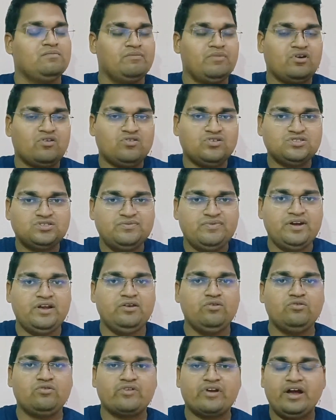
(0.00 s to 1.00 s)
because
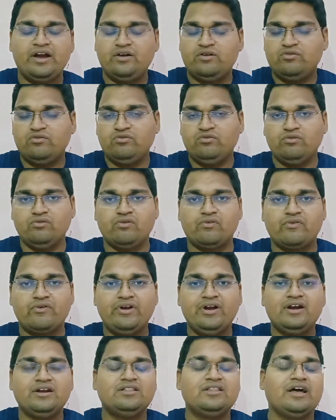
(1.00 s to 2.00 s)
when you try to
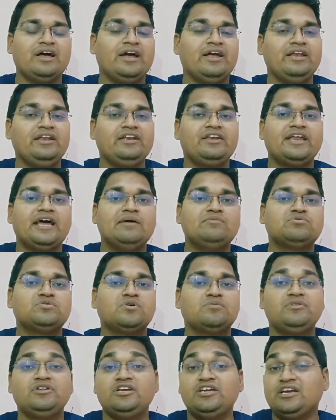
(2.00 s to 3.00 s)
read the any types
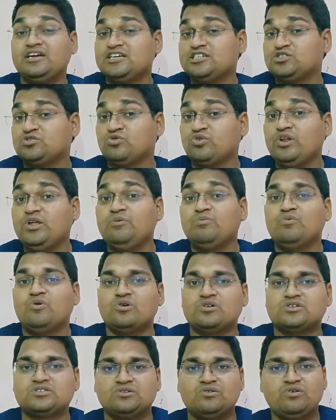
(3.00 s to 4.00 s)
of the English
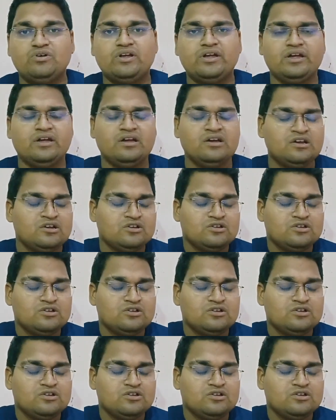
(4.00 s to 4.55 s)
storybooks, okay,